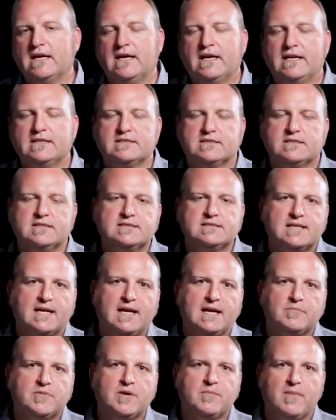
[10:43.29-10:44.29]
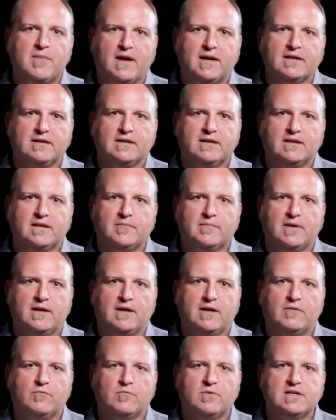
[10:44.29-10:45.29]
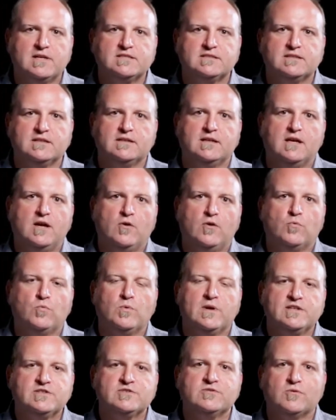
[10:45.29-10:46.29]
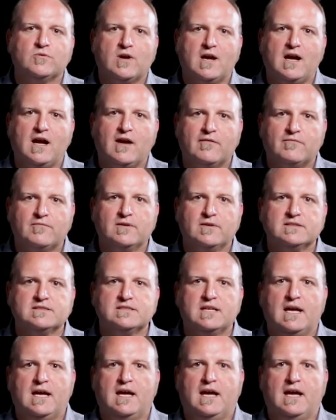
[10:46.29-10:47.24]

He said this came to mind to him at a recent regional conference,